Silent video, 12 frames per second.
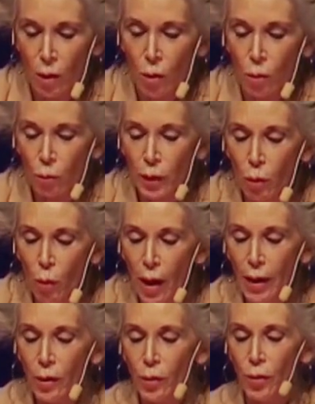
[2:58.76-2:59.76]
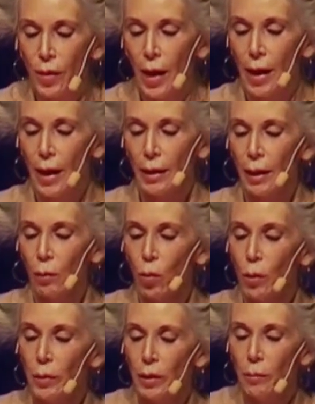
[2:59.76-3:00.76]
require that a
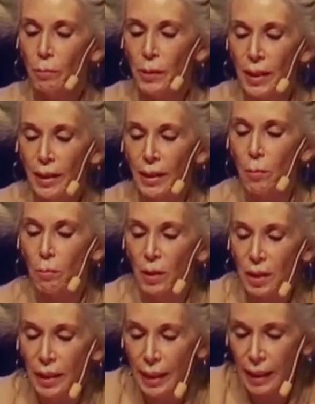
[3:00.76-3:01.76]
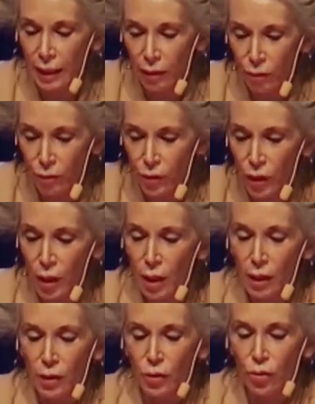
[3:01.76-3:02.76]
woman be believed
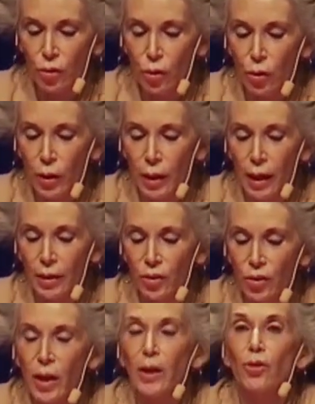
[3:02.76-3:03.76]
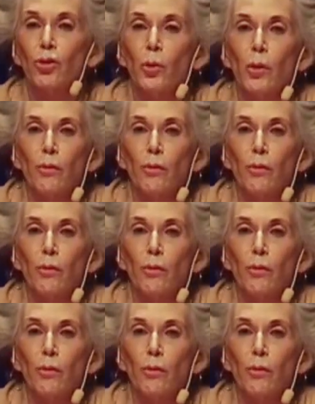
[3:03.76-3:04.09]
concerning a sexual